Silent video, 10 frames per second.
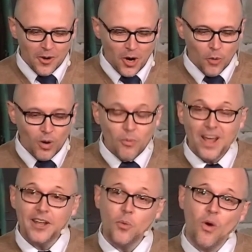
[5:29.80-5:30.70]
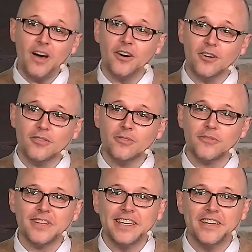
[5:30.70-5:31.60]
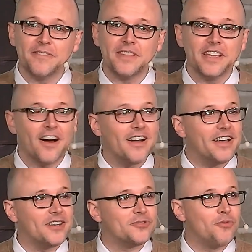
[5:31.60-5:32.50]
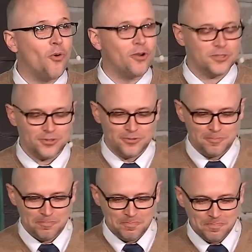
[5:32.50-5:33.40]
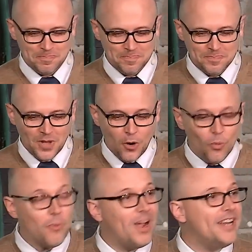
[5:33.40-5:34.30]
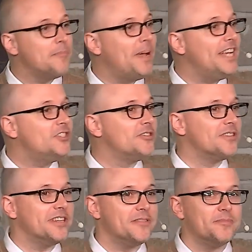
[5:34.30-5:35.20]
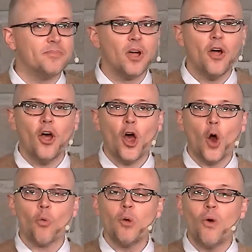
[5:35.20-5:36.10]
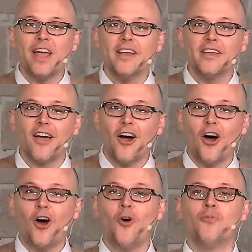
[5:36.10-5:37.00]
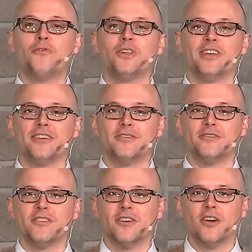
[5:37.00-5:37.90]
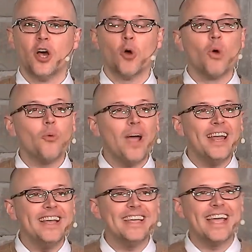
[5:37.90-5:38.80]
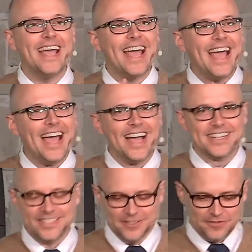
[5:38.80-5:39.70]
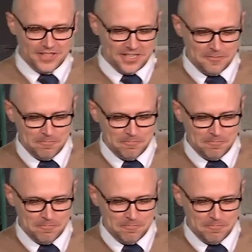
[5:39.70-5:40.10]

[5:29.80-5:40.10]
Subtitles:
Are we waiting well for the gift that God has for us? Are we waiting patiently? Are we waiting hopefully? Are we waiting actively?